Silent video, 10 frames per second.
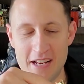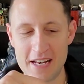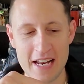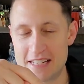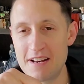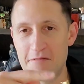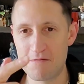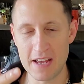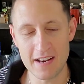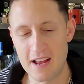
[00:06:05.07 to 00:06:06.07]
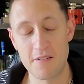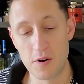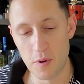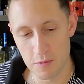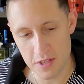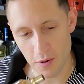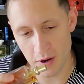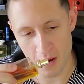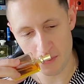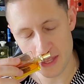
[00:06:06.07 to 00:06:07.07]
it, it didn't fit. I don't know what was
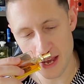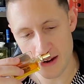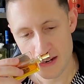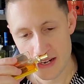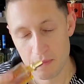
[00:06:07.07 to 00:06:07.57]
going on with that.